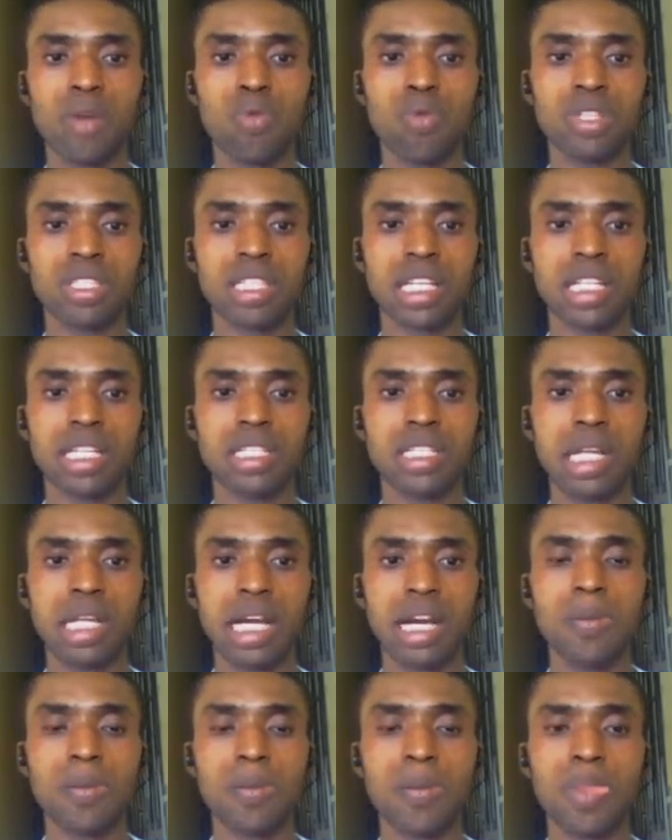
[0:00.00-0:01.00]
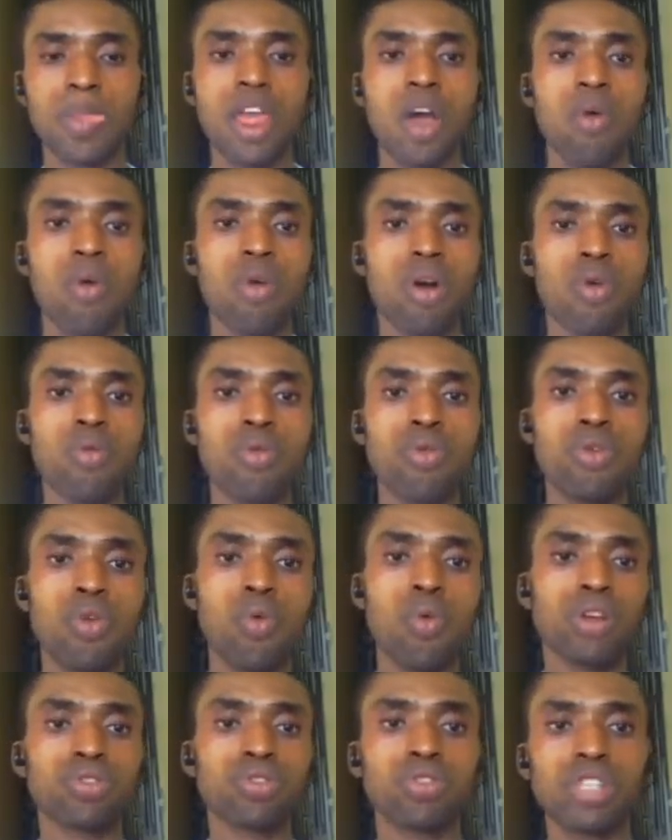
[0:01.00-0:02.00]
said, when we
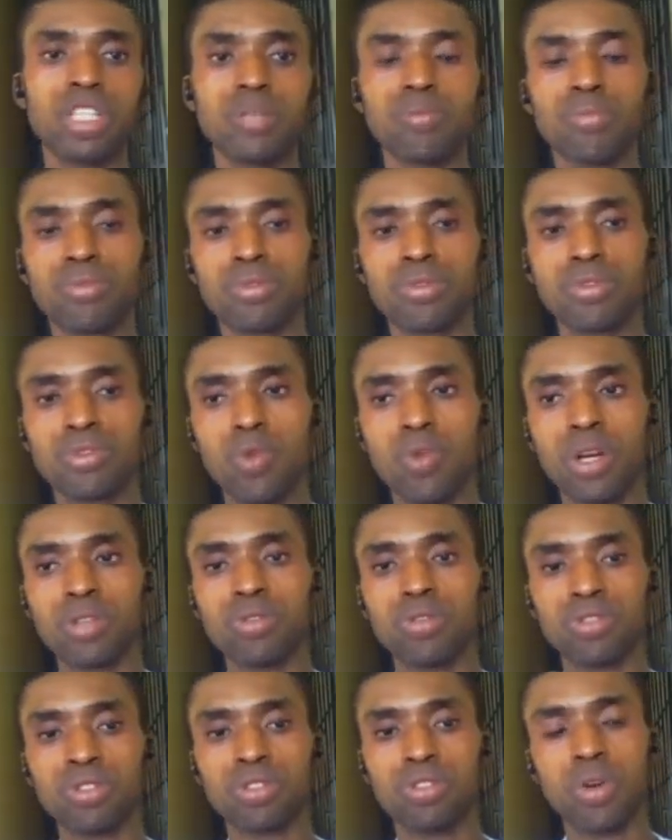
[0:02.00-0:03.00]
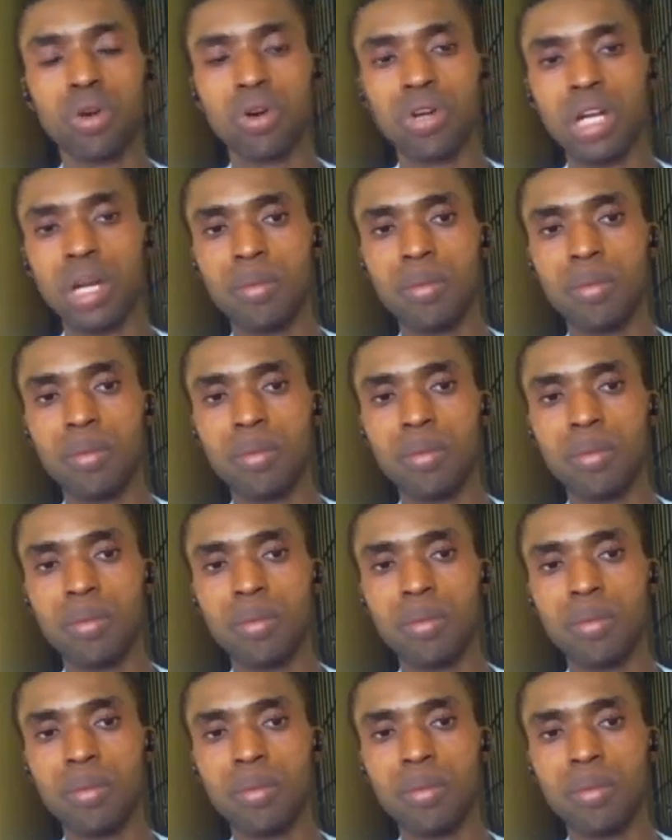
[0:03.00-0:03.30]
want to input, we want to store